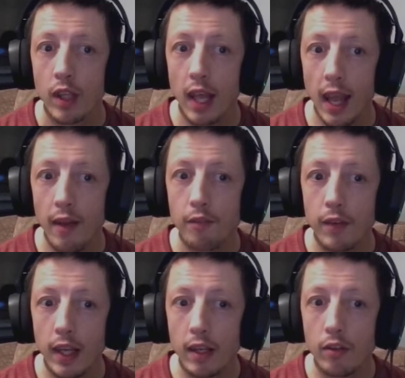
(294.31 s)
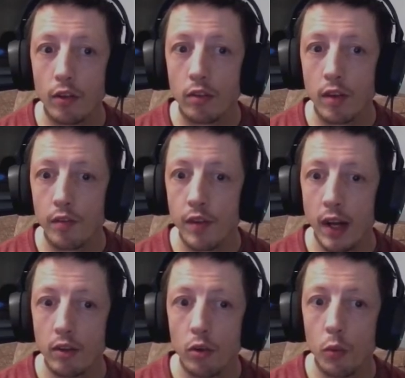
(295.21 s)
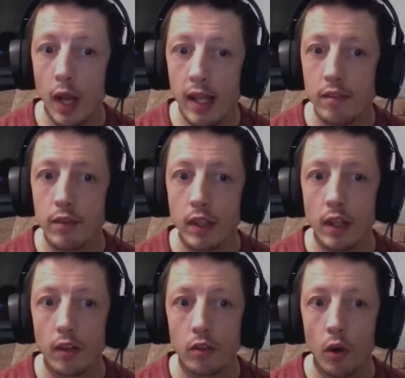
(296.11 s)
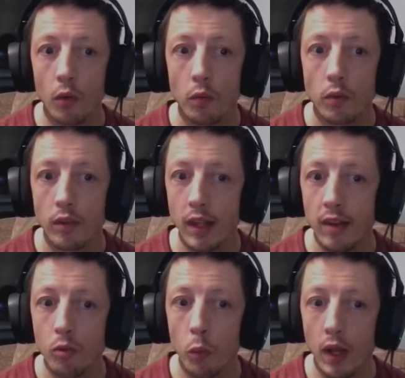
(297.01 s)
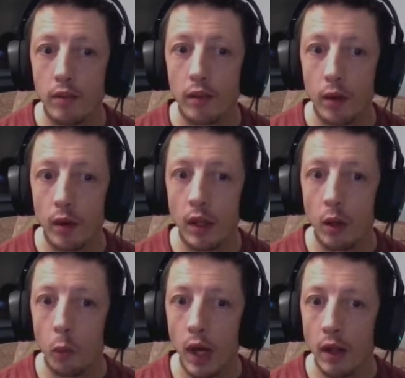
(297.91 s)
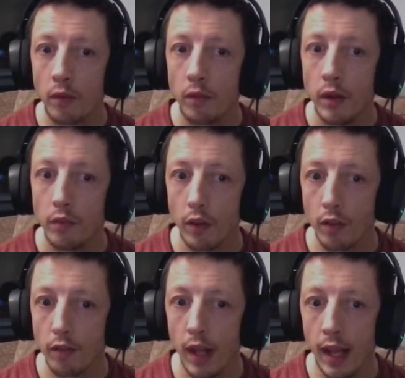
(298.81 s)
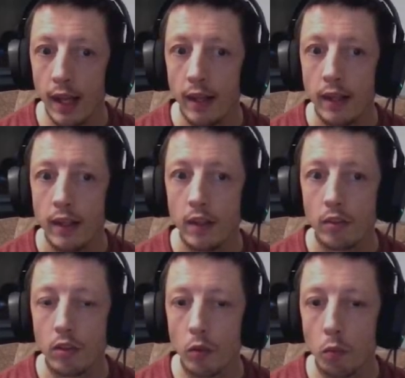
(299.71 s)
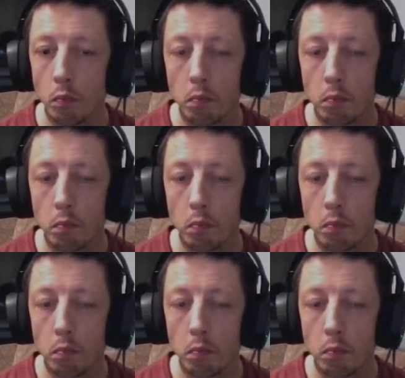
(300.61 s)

if it does in fact do anything at all, because I did wait for a little while for the flare to